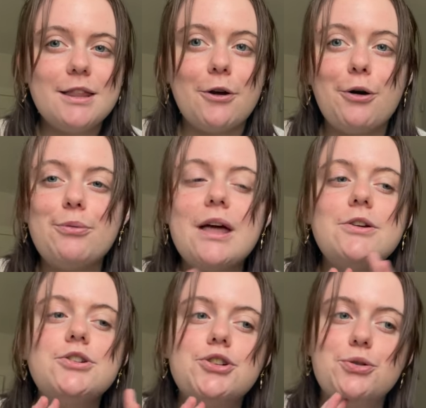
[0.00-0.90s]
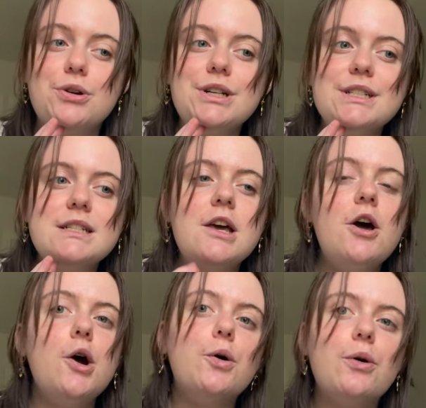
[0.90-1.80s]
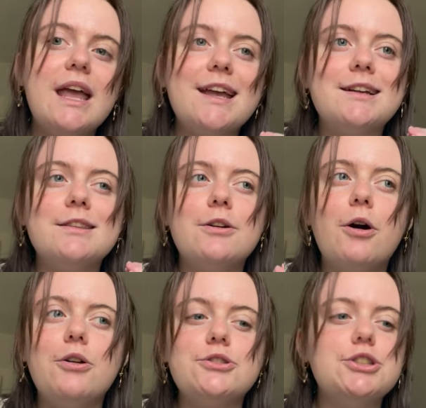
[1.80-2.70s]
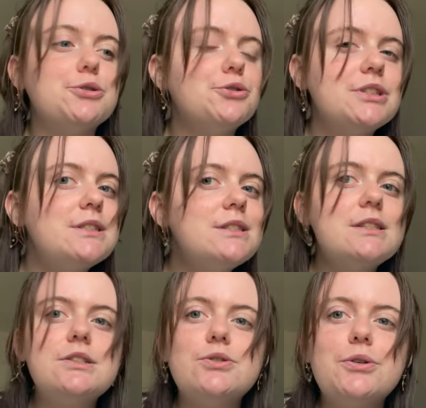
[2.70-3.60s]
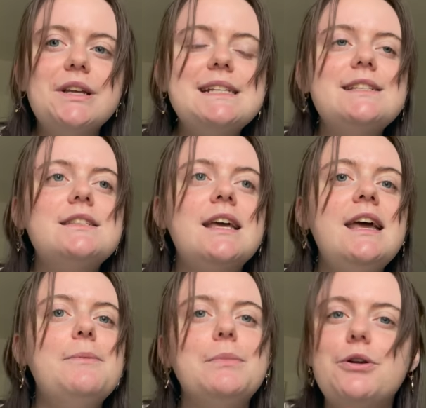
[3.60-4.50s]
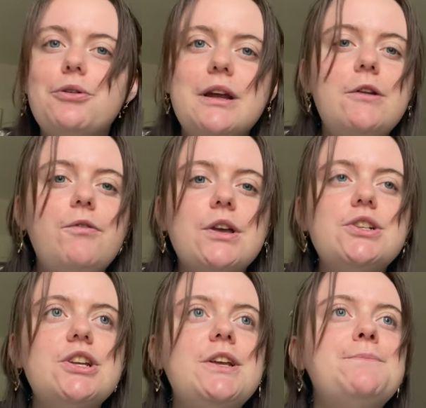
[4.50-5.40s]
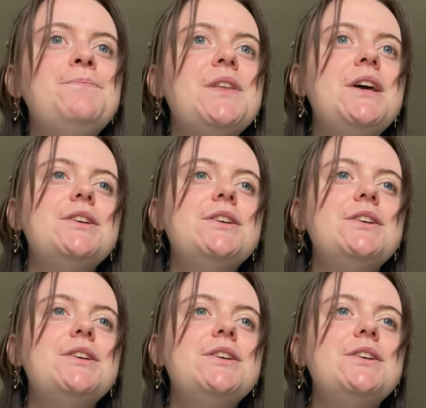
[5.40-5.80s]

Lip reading: They're all rather short and they're all children's stories, middle grade fiction,